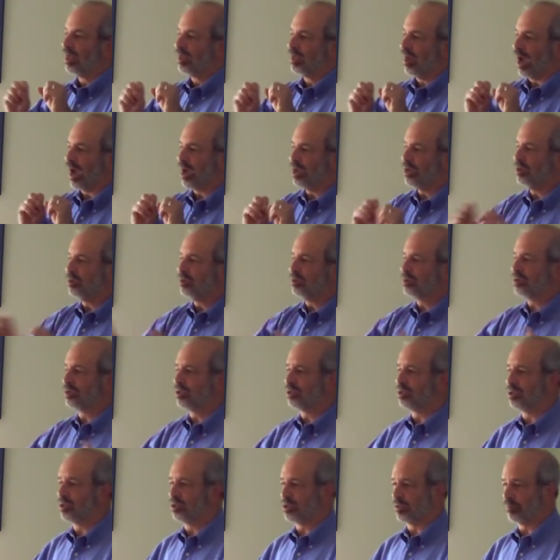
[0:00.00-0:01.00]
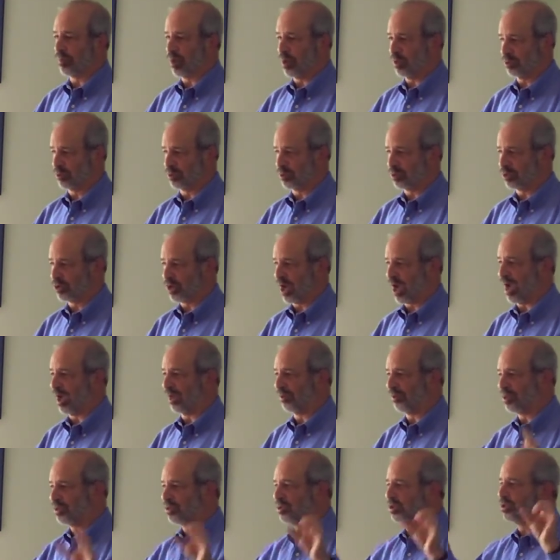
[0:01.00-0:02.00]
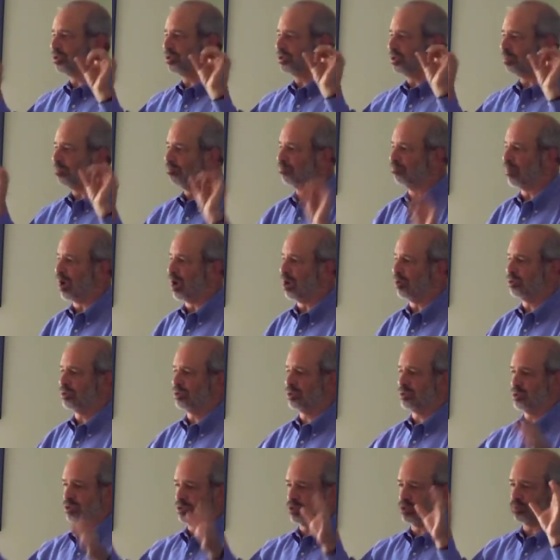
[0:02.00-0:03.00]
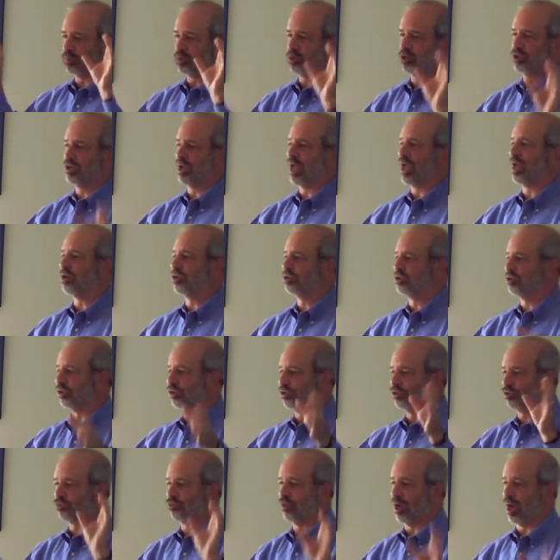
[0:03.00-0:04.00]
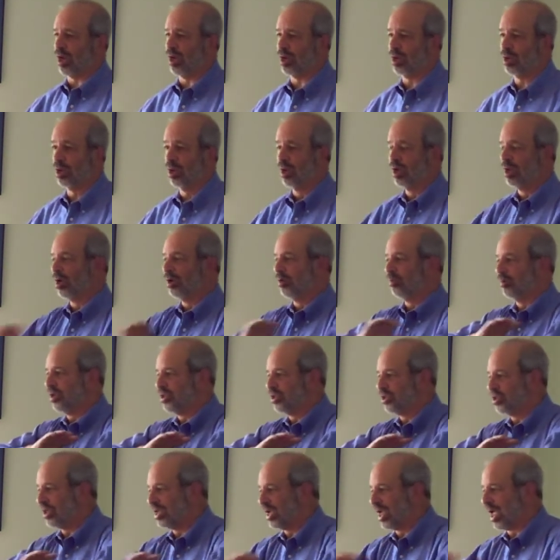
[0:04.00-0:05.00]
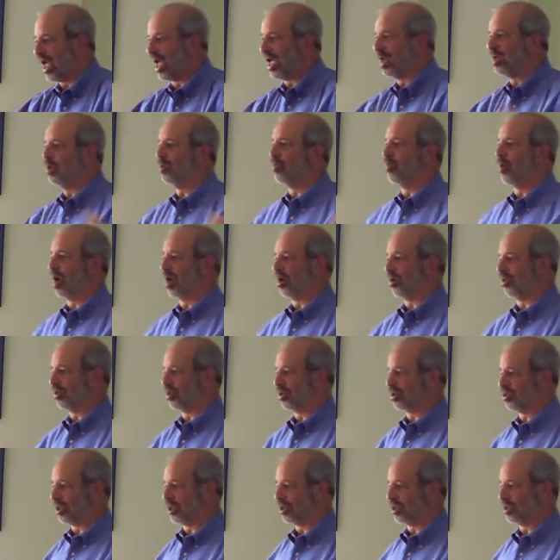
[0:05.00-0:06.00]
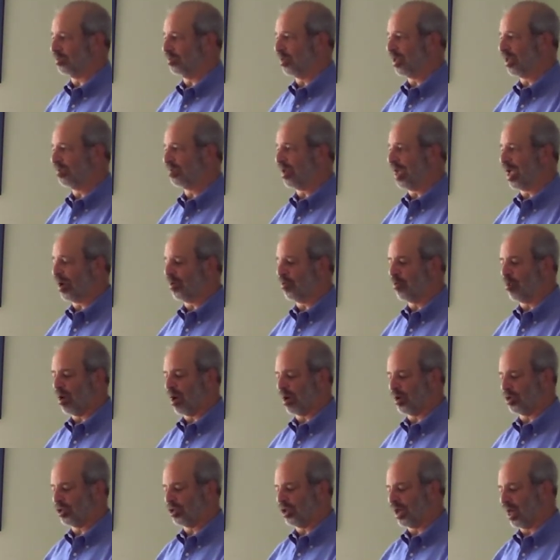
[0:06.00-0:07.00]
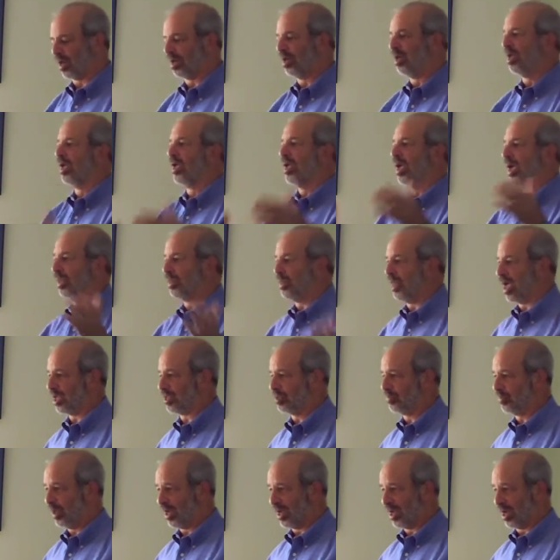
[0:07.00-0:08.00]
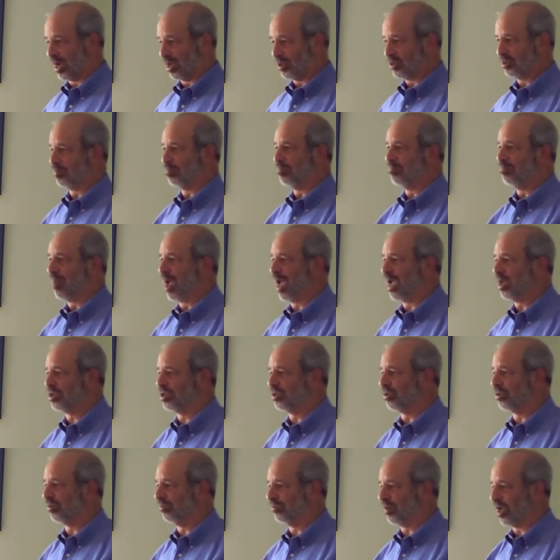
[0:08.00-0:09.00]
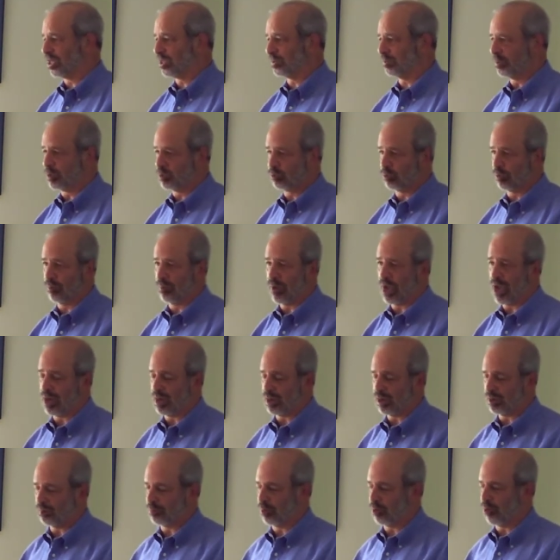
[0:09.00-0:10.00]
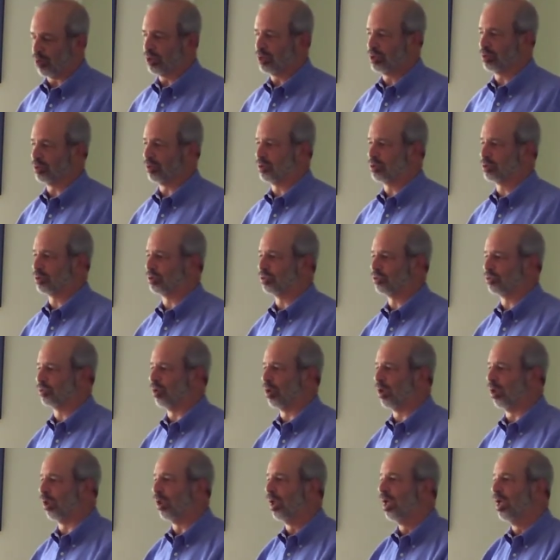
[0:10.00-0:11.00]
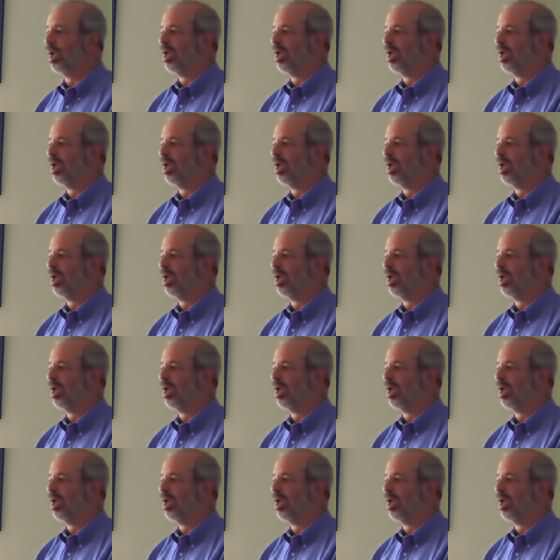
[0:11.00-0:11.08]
I use this as a poster child. This is the most substantial trend we see anywhere in the Chesapeake Bay watershed, and that's because major investments were made in point source control.